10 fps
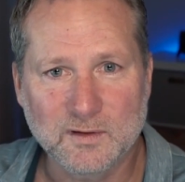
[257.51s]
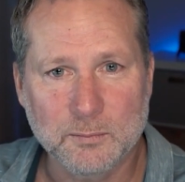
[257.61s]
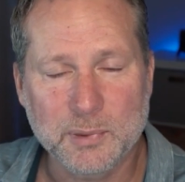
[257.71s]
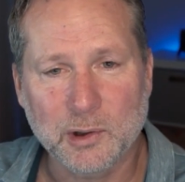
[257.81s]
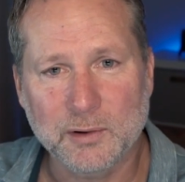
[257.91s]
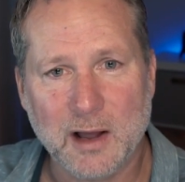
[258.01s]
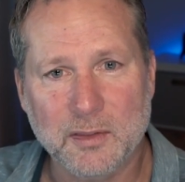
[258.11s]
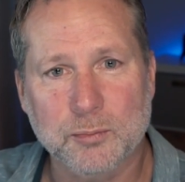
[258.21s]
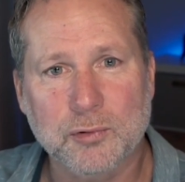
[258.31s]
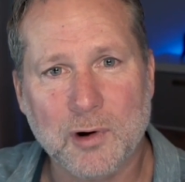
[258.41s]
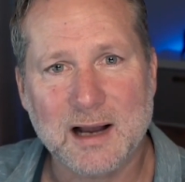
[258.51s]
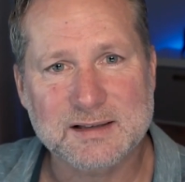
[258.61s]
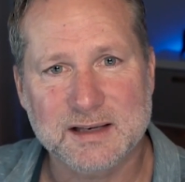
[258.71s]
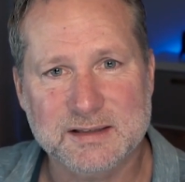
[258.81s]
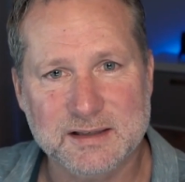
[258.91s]
to build out the
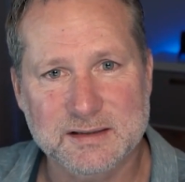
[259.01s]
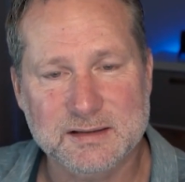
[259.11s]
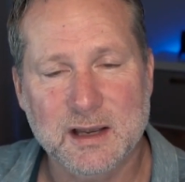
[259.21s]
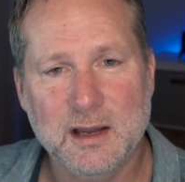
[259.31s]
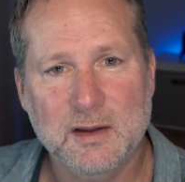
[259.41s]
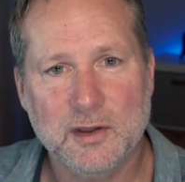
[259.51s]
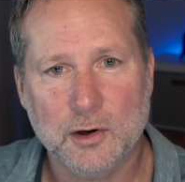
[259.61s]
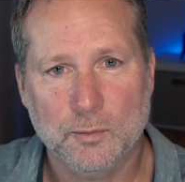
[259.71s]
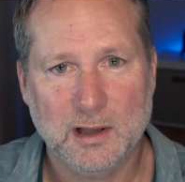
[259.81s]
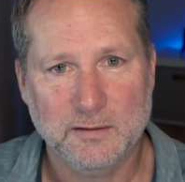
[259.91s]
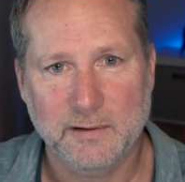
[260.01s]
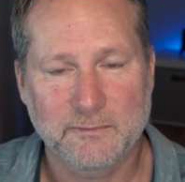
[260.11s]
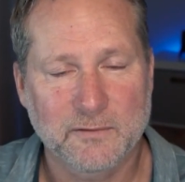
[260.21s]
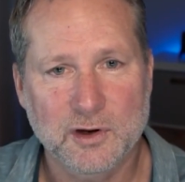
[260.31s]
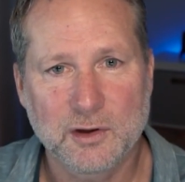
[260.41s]
processes that are relevant
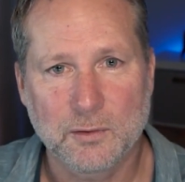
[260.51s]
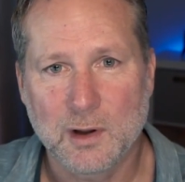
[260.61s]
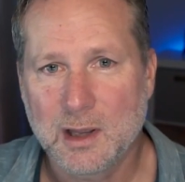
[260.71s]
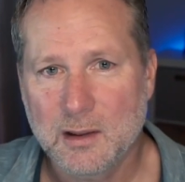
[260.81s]
for you.